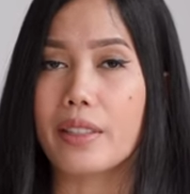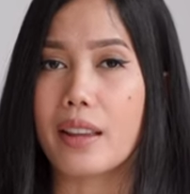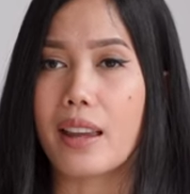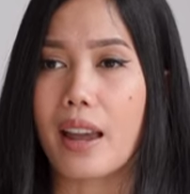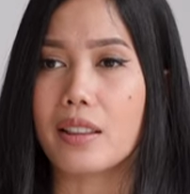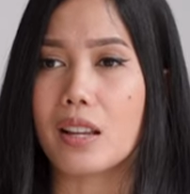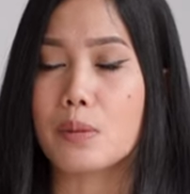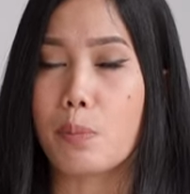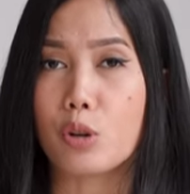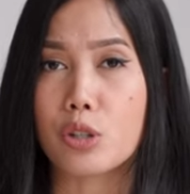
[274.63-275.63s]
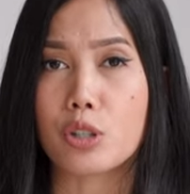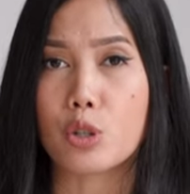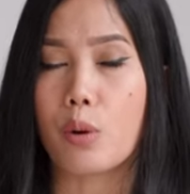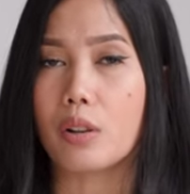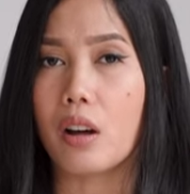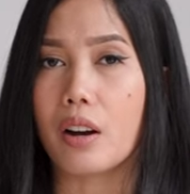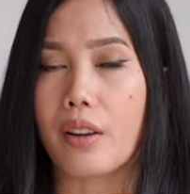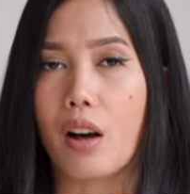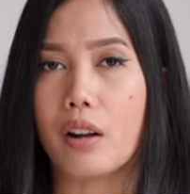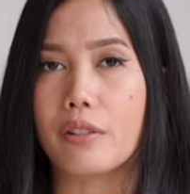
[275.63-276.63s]
they get exposure to a
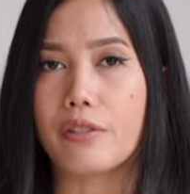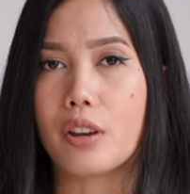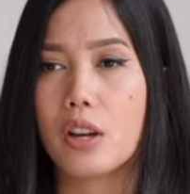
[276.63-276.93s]
lot of